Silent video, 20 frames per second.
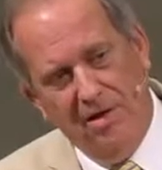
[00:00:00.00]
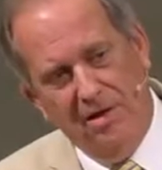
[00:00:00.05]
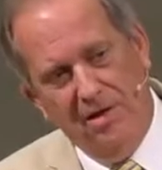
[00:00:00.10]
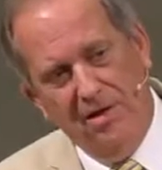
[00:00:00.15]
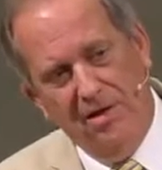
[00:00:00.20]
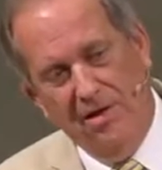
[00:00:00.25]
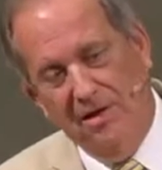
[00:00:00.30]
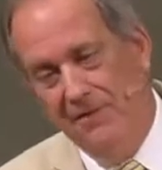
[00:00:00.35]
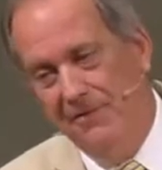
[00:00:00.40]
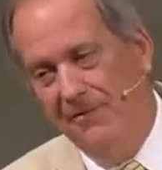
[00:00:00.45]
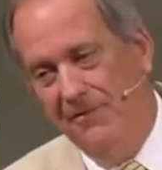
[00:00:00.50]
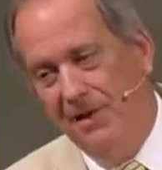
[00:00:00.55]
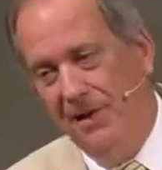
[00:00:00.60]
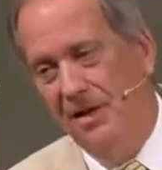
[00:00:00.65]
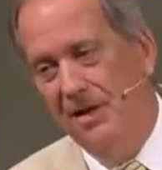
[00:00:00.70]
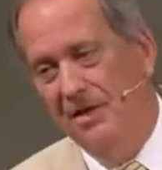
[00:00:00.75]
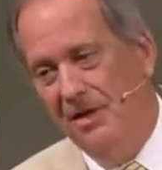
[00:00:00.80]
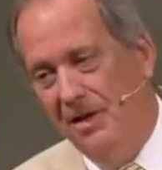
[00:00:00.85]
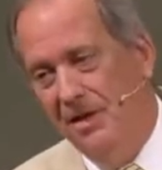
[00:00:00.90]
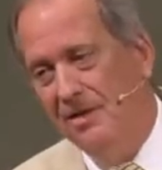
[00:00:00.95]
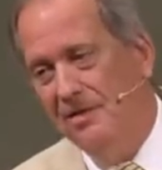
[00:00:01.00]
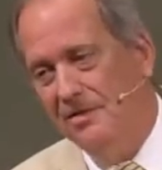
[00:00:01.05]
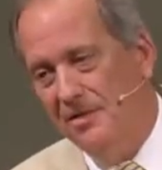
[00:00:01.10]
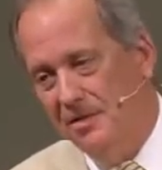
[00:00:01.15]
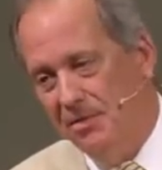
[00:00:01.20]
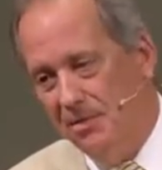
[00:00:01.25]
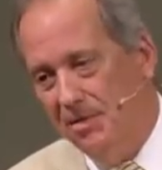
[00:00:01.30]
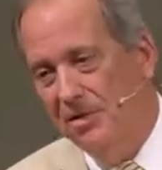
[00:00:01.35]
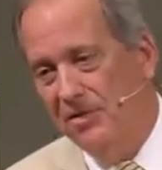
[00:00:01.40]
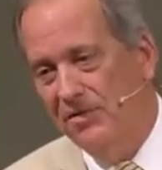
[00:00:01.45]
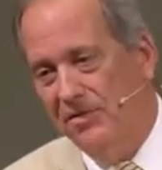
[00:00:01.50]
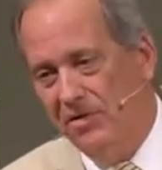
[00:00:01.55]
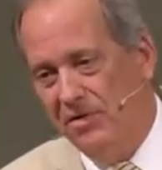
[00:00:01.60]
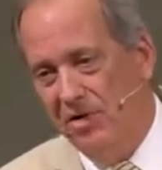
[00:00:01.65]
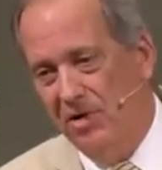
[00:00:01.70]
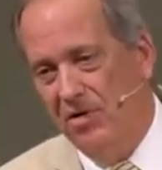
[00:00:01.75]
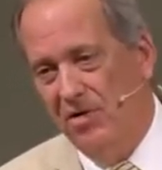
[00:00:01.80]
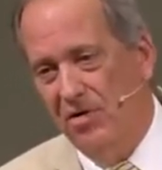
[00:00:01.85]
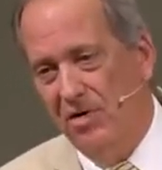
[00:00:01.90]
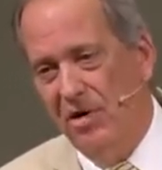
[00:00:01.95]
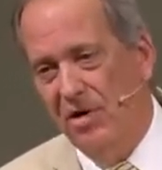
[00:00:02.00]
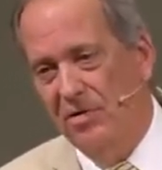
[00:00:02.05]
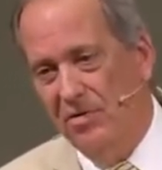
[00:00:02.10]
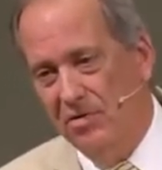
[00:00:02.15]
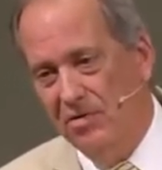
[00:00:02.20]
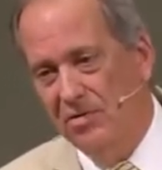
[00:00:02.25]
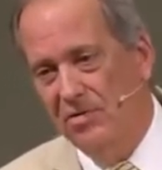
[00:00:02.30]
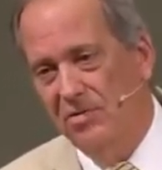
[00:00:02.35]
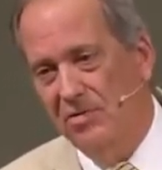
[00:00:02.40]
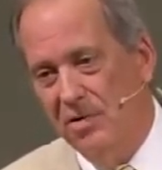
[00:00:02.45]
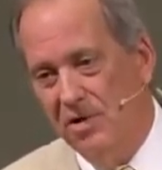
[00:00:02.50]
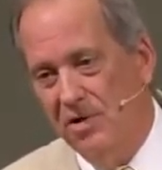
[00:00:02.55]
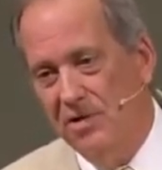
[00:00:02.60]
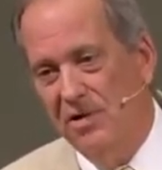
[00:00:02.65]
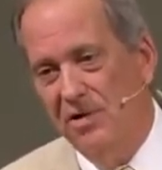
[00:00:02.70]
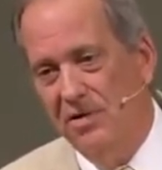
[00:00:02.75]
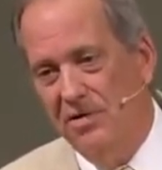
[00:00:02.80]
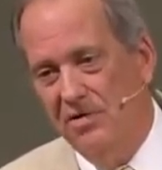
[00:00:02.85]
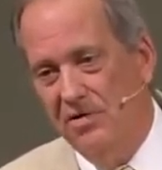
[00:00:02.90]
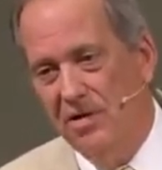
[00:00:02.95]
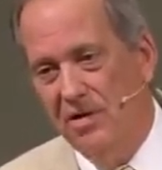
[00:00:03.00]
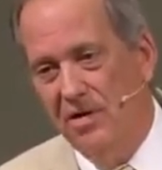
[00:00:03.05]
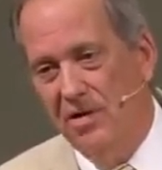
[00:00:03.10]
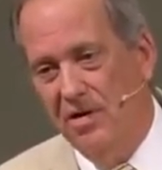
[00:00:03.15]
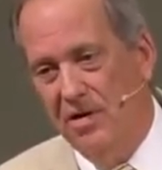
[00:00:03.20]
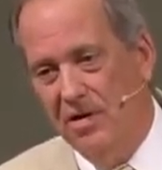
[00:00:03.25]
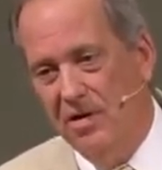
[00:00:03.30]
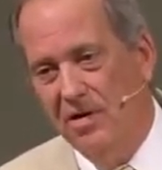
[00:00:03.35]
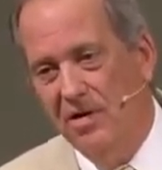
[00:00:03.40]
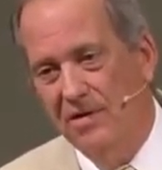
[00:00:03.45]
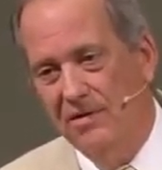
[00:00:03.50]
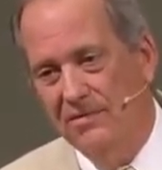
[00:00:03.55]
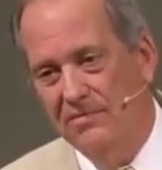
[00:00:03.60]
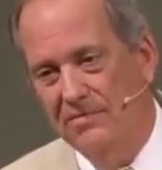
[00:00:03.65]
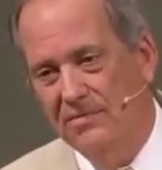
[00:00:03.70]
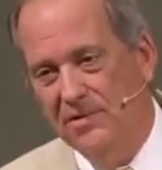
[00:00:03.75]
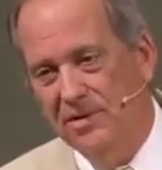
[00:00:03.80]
and find out the real story, what was really going on.